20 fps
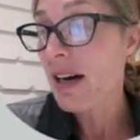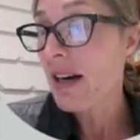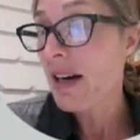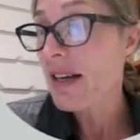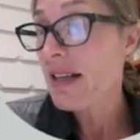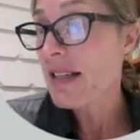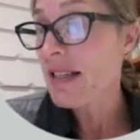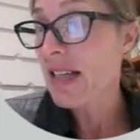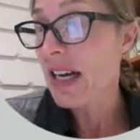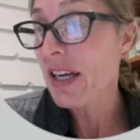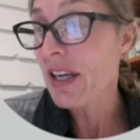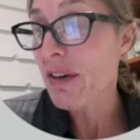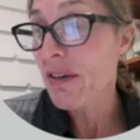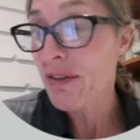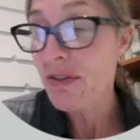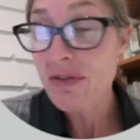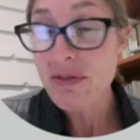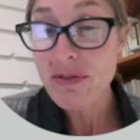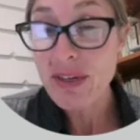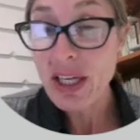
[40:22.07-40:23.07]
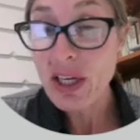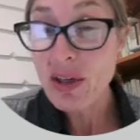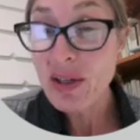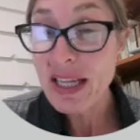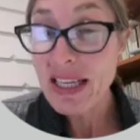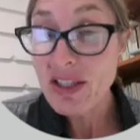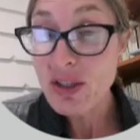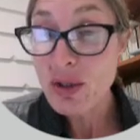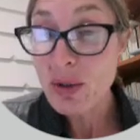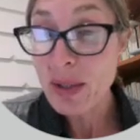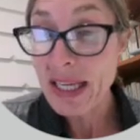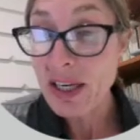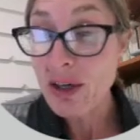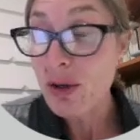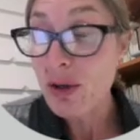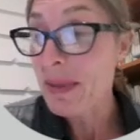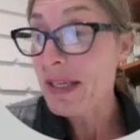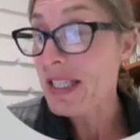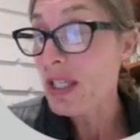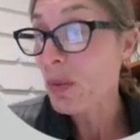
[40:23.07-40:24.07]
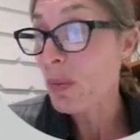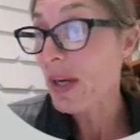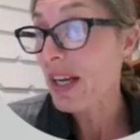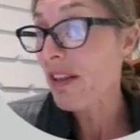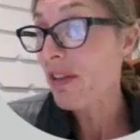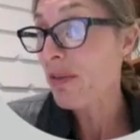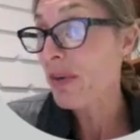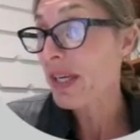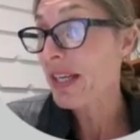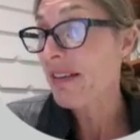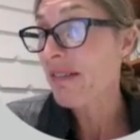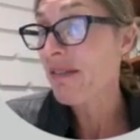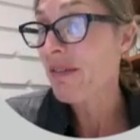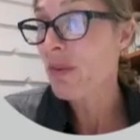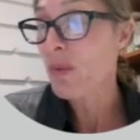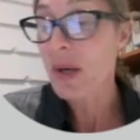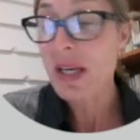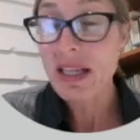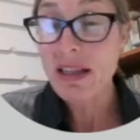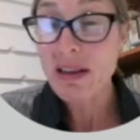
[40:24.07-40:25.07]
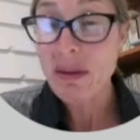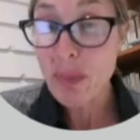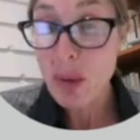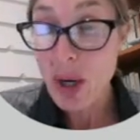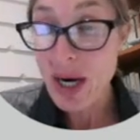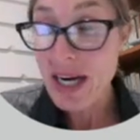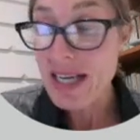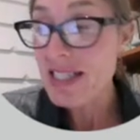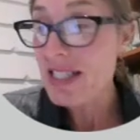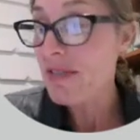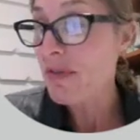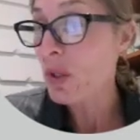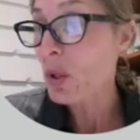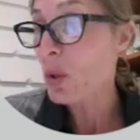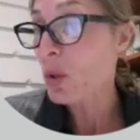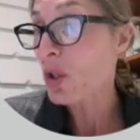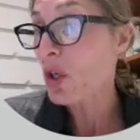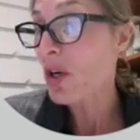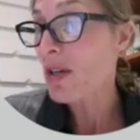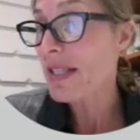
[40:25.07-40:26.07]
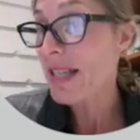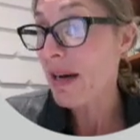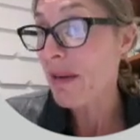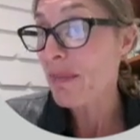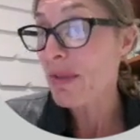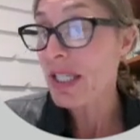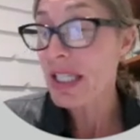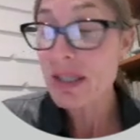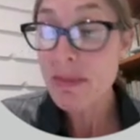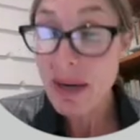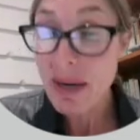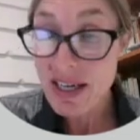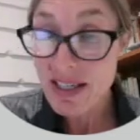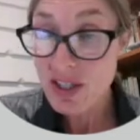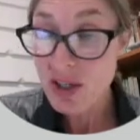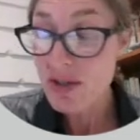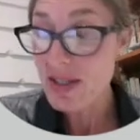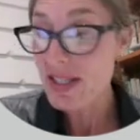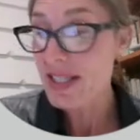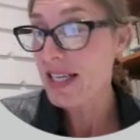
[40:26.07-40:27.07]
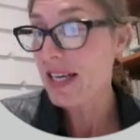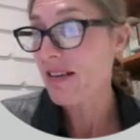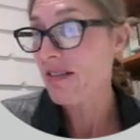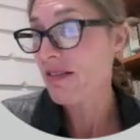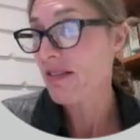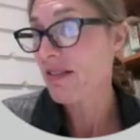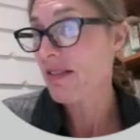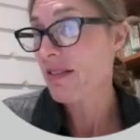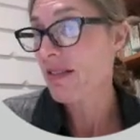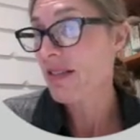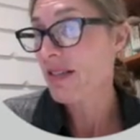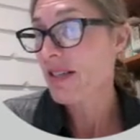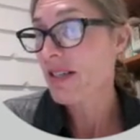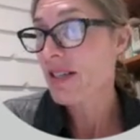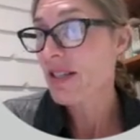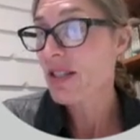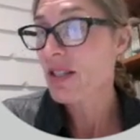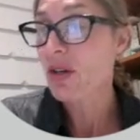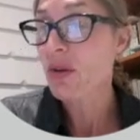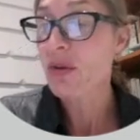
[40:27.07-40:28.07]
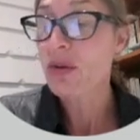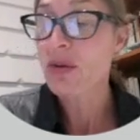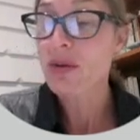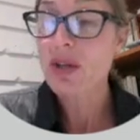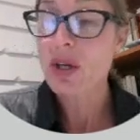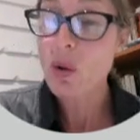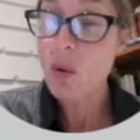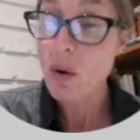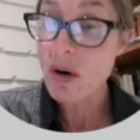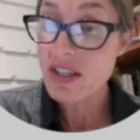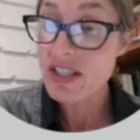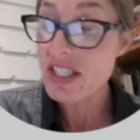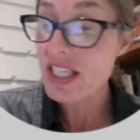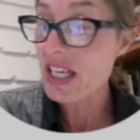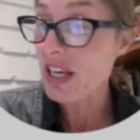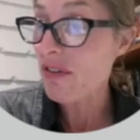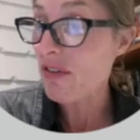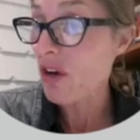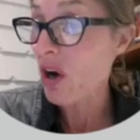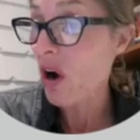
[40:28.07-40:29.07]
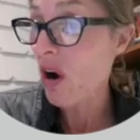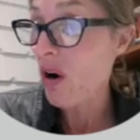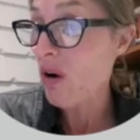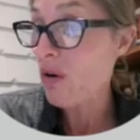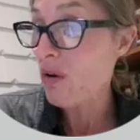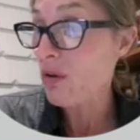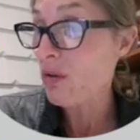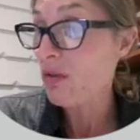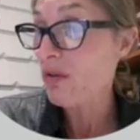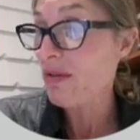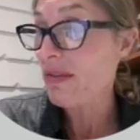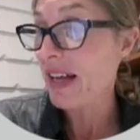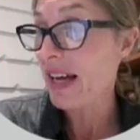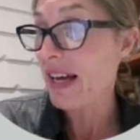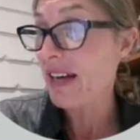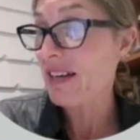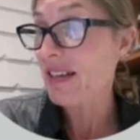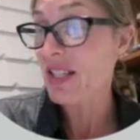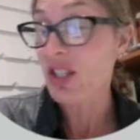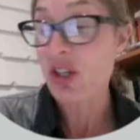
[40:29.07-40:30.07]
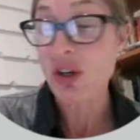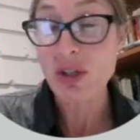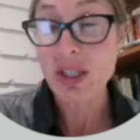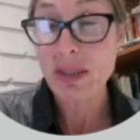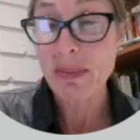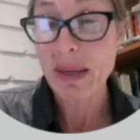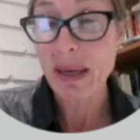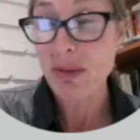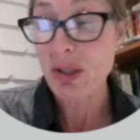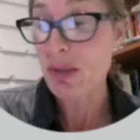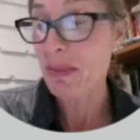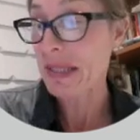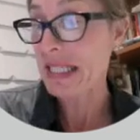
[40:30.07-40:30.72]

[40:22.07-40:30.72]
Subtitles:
study of neoclassical economics in week 3, when the price of a good goes up, the demand goes down. So the quantity of coal that is going to be able to be